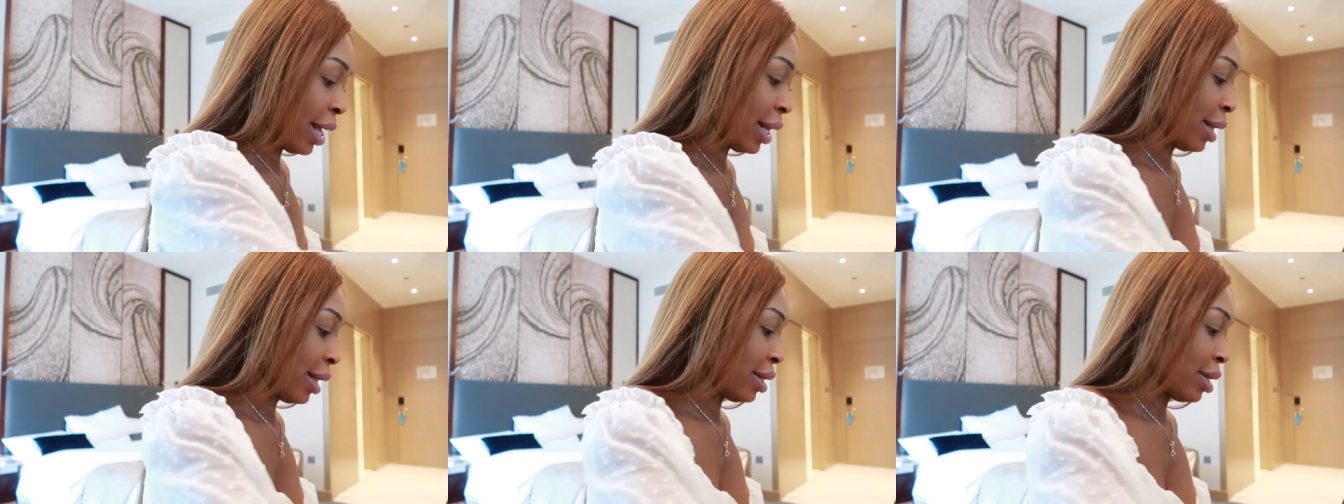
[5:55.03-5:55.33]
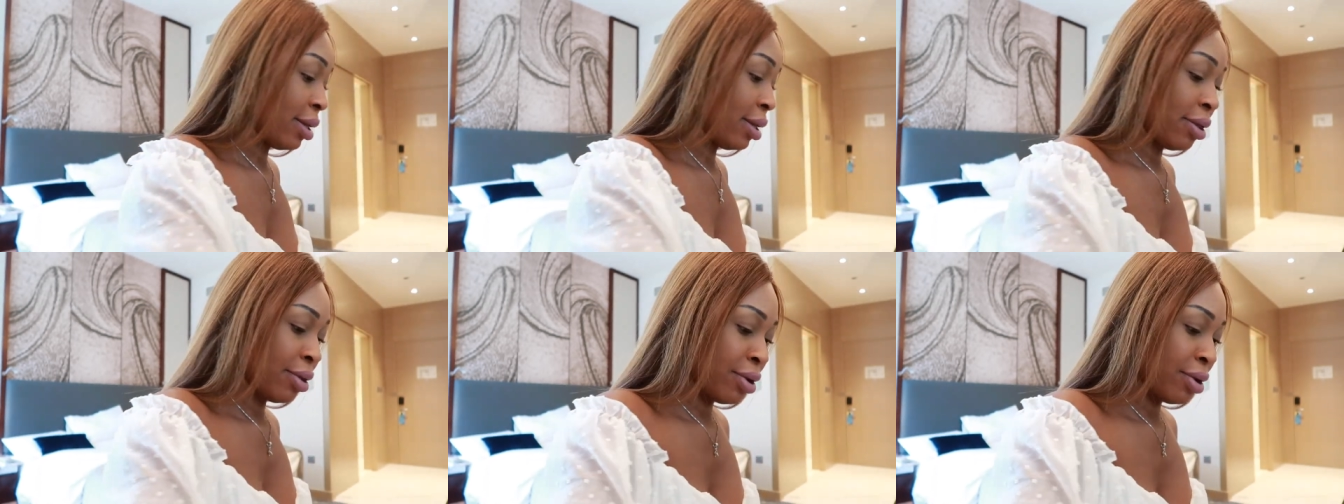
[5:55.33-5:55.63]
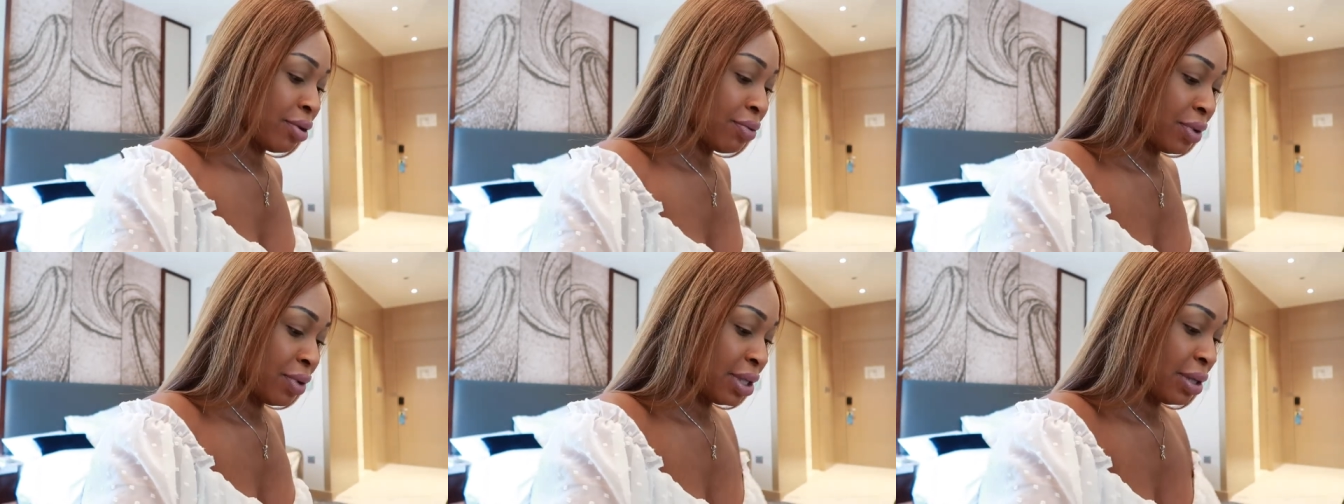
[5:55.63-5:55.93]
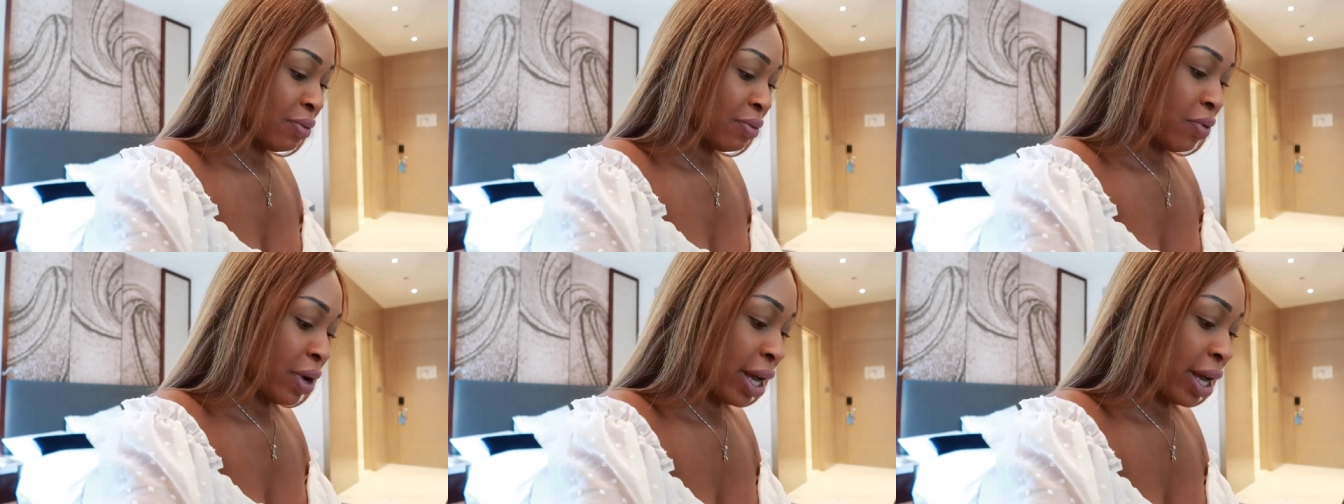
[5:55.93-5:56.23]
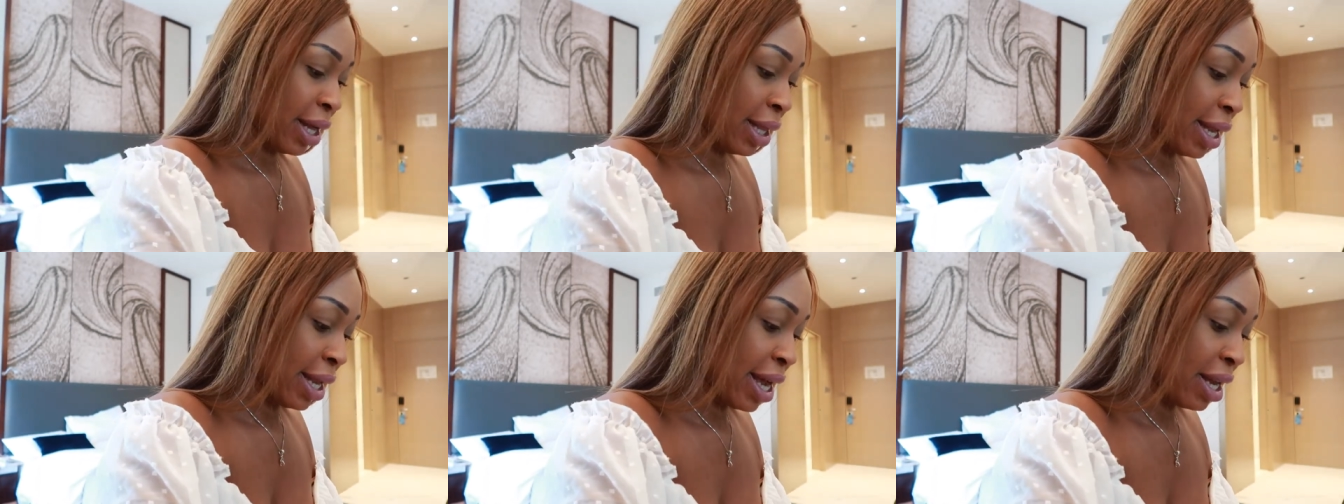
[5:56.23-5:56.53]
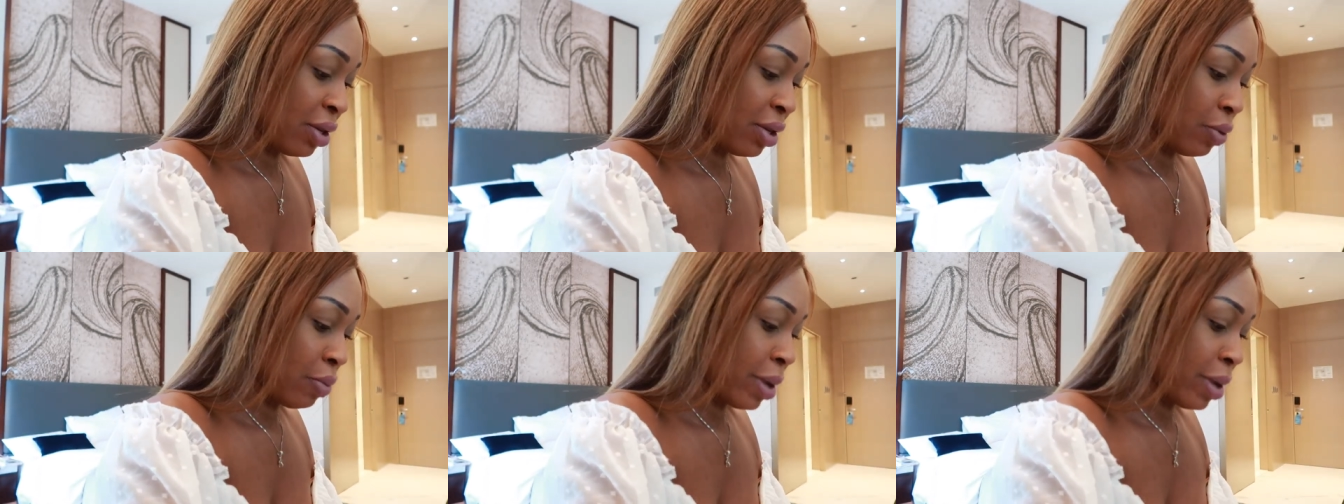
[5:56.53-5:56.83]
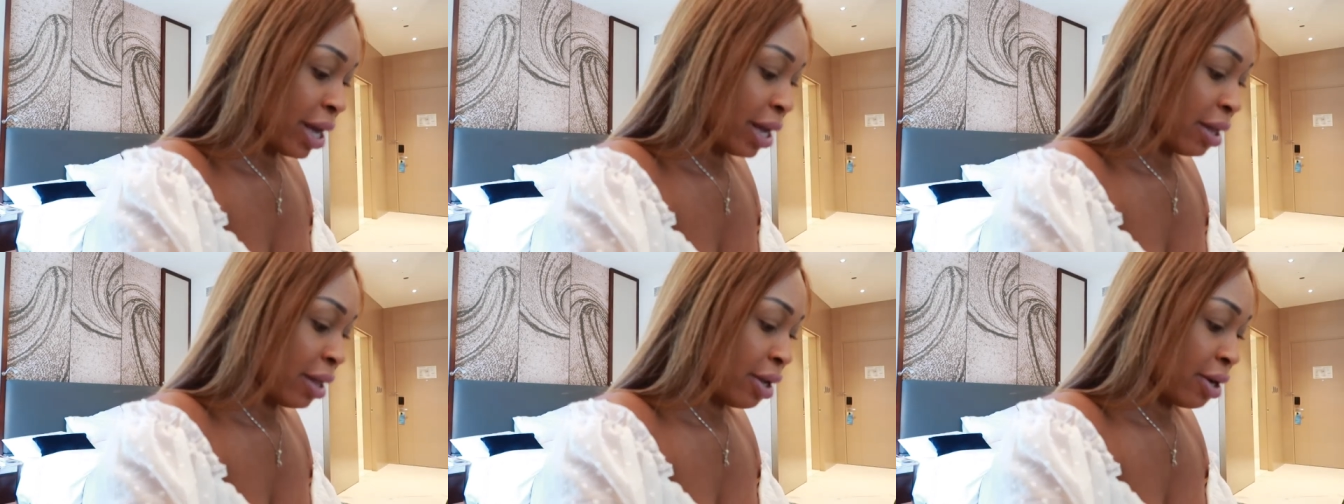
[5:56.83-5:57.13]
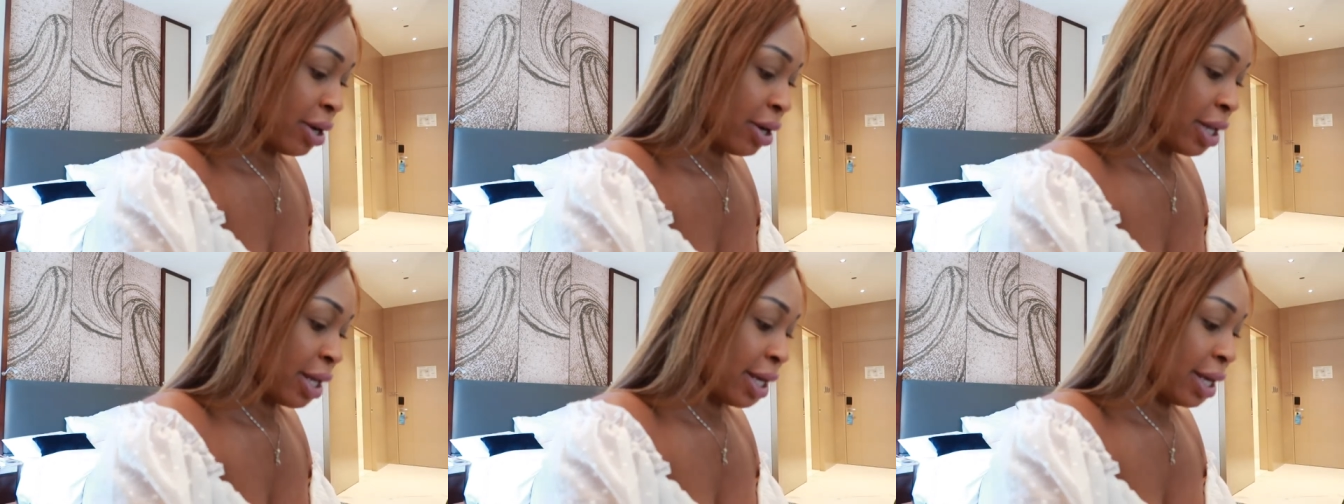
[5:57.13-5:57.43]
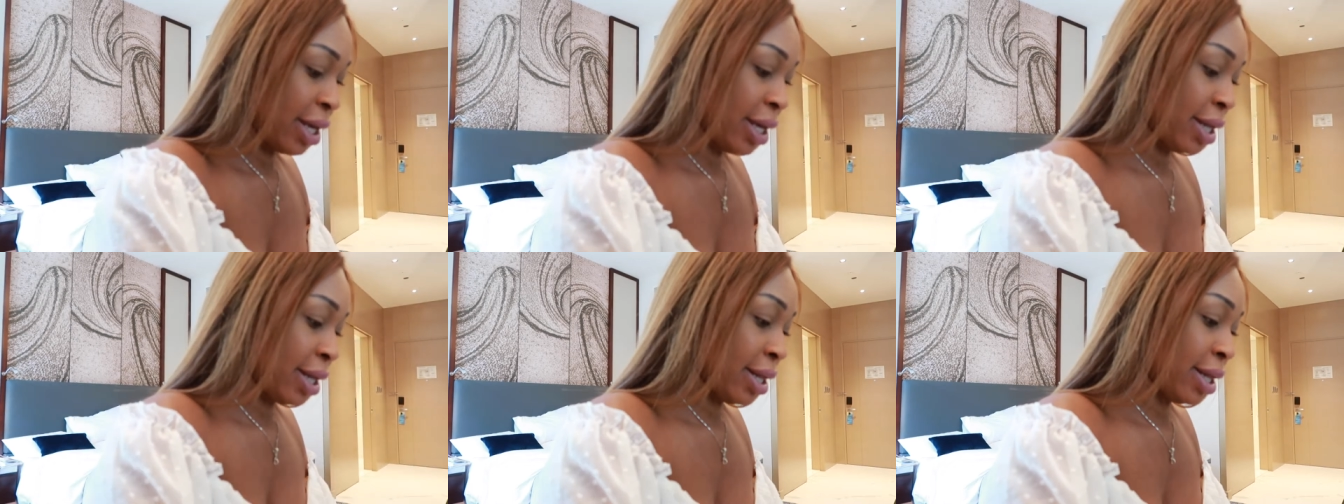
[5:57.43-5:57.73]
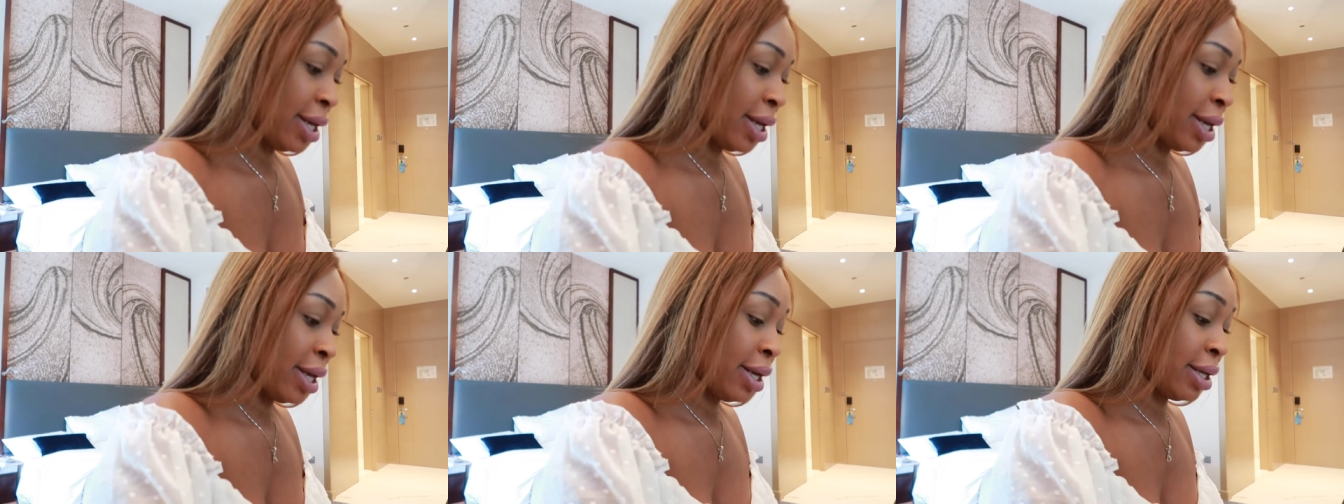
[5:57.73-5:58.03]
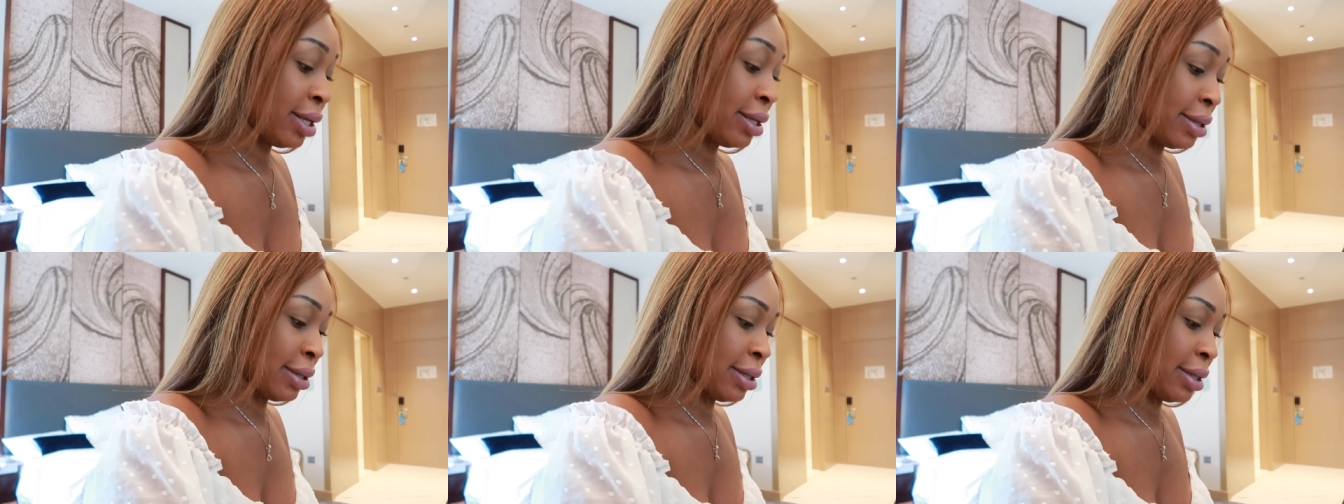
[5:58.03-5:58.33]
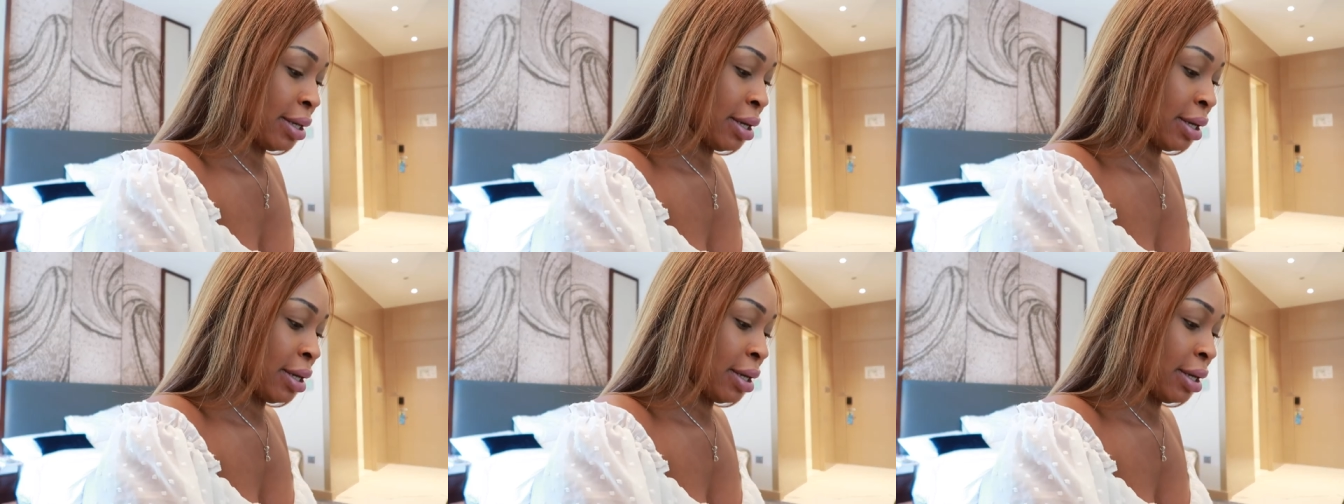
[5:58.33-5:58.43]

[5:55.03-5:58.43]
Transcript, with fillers: i the third reason why i like dubai a lot it is